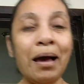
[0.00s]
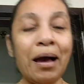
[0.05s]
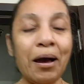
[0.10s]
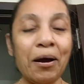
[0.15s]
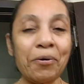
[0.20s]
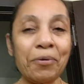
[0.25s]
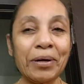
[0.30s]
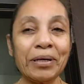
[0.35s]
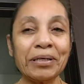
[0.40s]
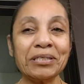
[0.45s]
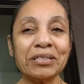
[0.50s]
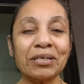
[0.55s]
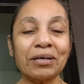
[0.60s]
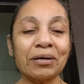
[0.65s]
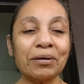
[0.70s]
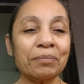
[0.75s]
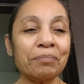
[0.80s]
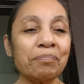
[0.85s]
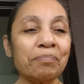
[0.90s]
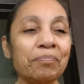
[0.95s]
All right,
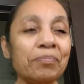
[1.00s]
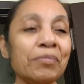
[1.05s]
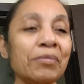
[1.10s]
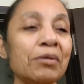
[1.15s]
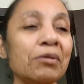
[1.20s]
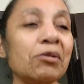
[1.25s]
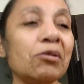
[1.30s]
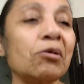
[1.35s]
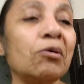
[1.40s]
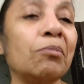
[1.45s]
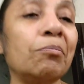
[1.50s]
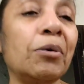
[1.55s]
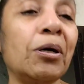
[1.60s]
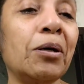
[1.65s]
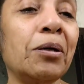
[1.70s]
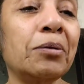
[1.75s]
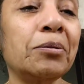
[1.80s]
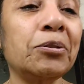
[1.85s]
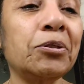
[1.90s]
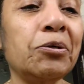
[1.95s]
y'all. So I'm
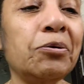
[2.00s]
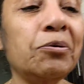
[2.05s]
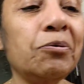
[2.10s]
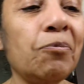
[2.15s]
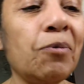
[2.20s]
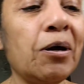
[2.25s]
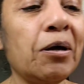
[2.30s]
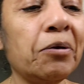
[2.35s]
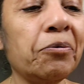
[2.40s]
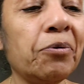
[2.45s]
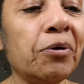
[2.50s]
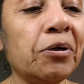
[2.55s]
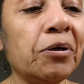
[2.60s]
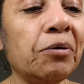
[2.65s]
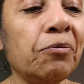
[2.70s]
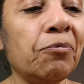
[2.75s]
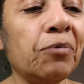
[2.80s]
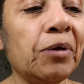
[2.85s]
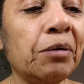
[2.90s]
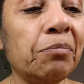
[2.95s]
going to turn the water on
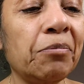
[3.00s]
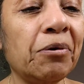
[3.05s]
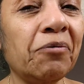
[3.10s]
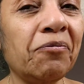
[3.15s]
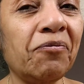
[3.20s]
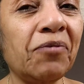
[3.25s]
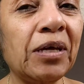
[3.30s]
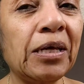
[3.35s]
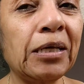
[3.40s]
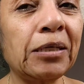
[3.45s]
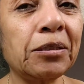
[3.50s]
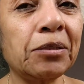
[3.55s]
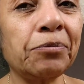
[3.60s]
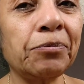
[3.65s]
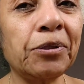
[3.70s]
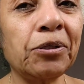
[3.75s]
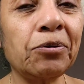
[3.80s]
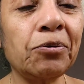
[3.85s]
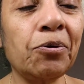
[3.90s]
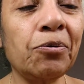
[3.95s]
and wet my face
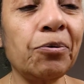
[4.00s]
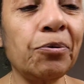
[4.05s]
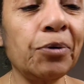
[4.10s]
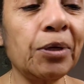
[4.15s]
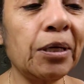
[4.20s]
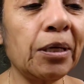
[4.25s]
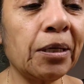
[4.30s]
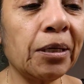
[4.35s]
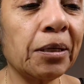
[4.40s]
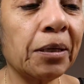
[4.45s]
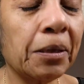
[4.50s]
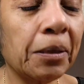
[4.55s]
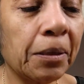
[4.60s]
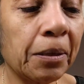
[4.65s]
real quick.